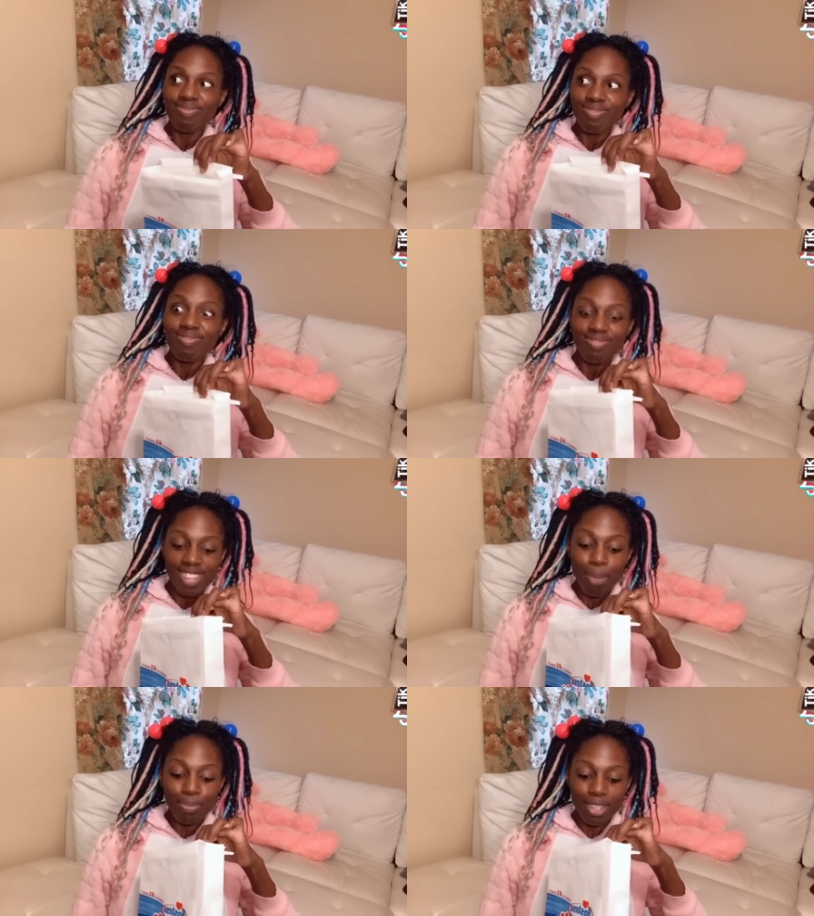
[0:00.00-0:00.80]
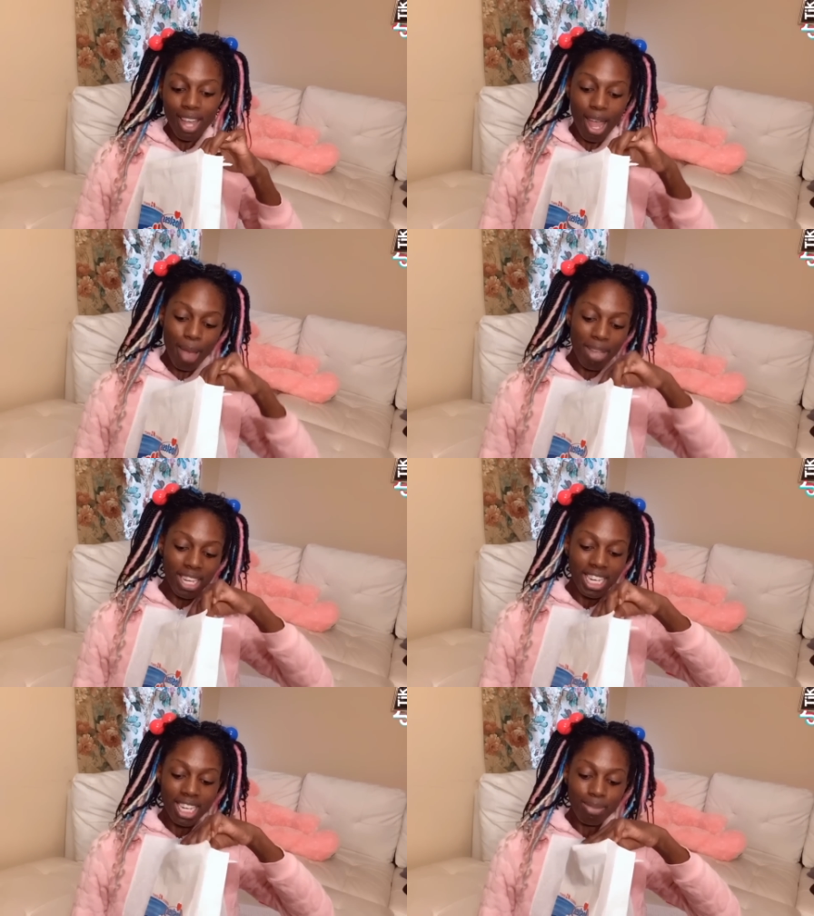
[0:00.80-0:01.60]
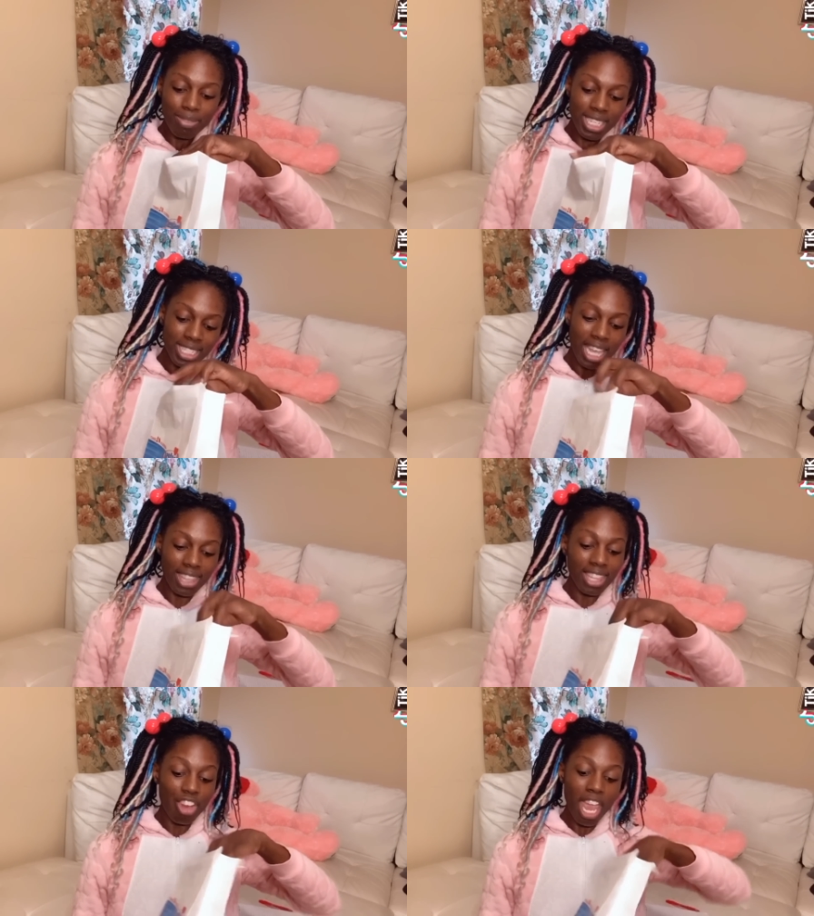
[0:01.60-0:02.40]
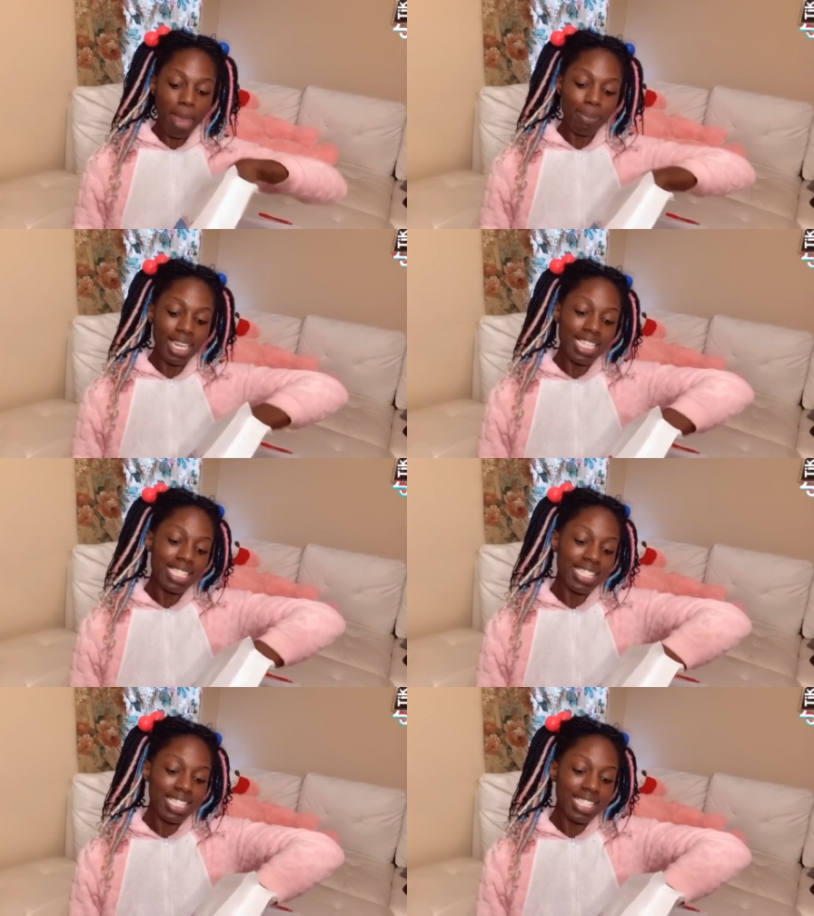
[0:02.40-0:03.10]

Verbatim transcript: Yep, I'm going to eat them because I think they're Ebony's.